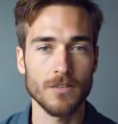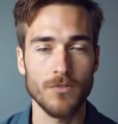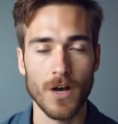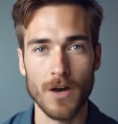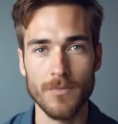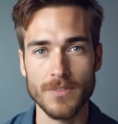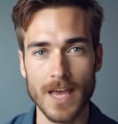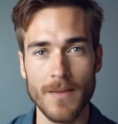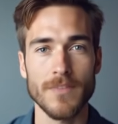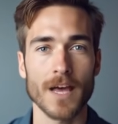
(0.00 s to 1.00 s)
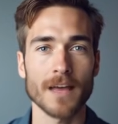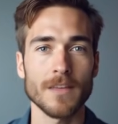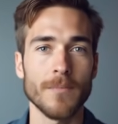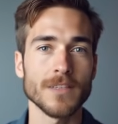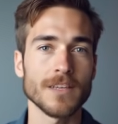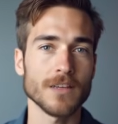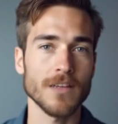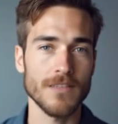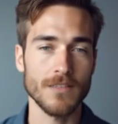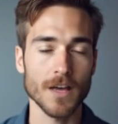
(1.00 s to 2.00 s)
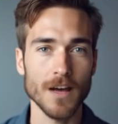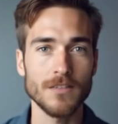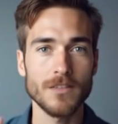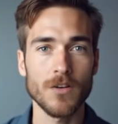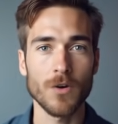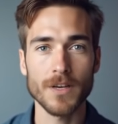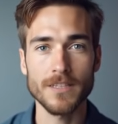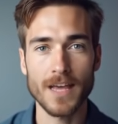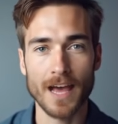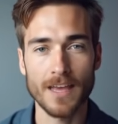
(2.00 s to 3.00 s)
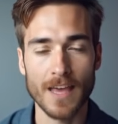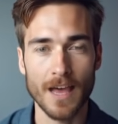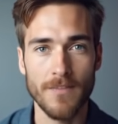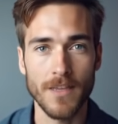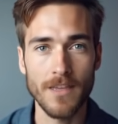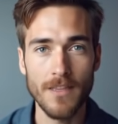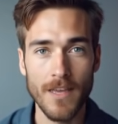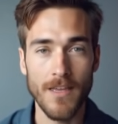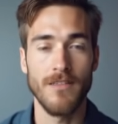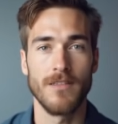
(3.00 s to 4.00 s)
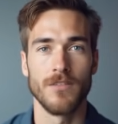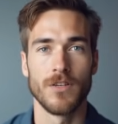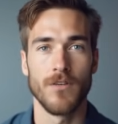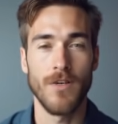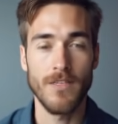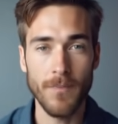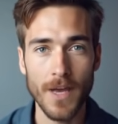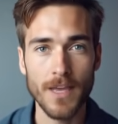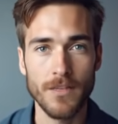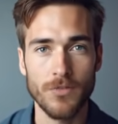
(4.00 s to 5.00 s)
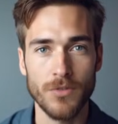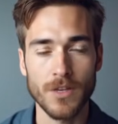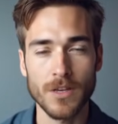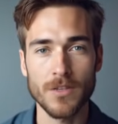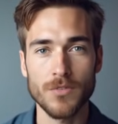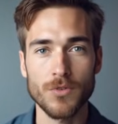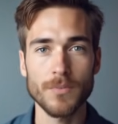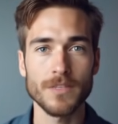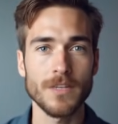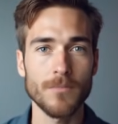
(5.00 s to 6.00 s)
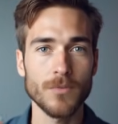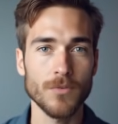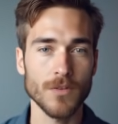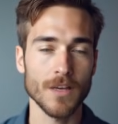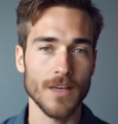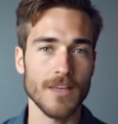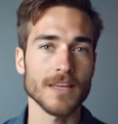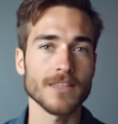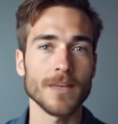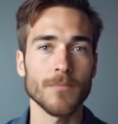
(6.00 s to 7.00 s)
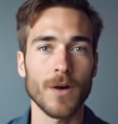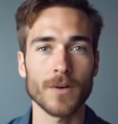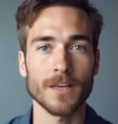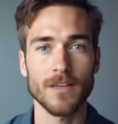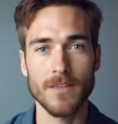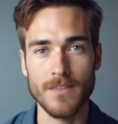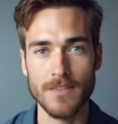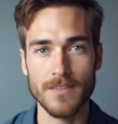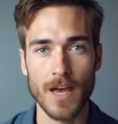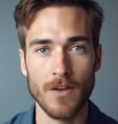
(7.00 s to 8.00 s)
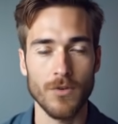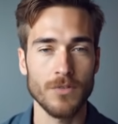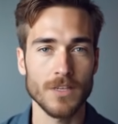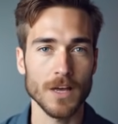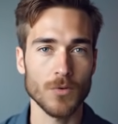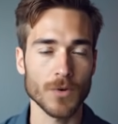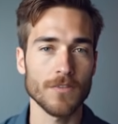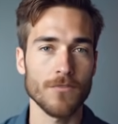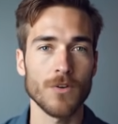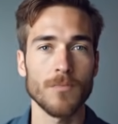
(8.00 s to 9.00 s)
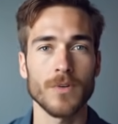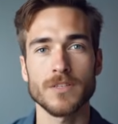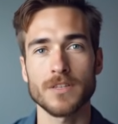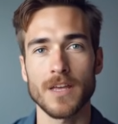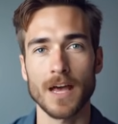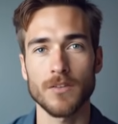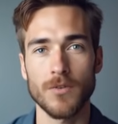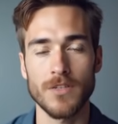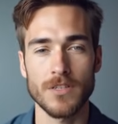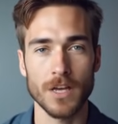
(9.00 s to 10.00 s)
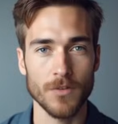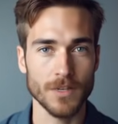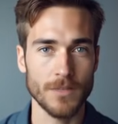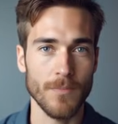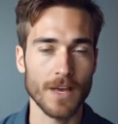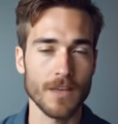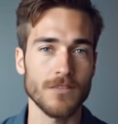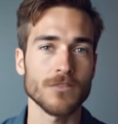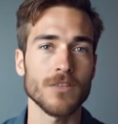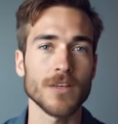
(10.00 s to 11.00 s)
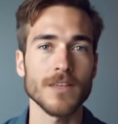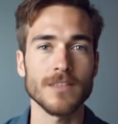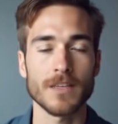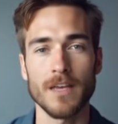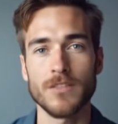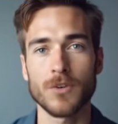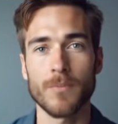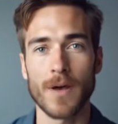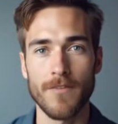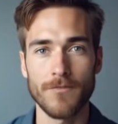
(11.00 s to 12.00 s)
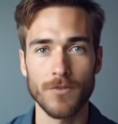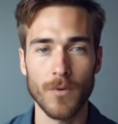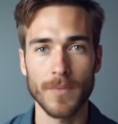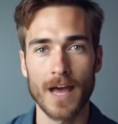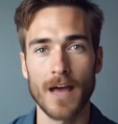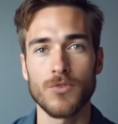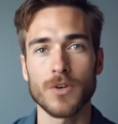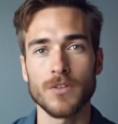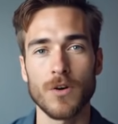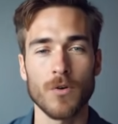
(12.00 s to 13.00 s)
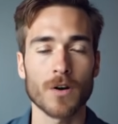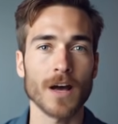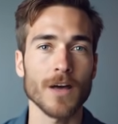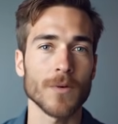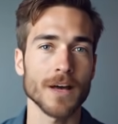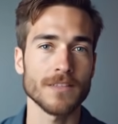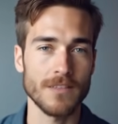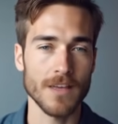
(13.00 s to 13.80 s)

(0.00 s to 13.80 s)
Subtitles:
for Homescapes Unlimited Stars and Coins hack and click the link to the generator page. Super simple. Let's keep going. Now you'll see a quick form once you land on the generator page. Select your platform, Android or iOS,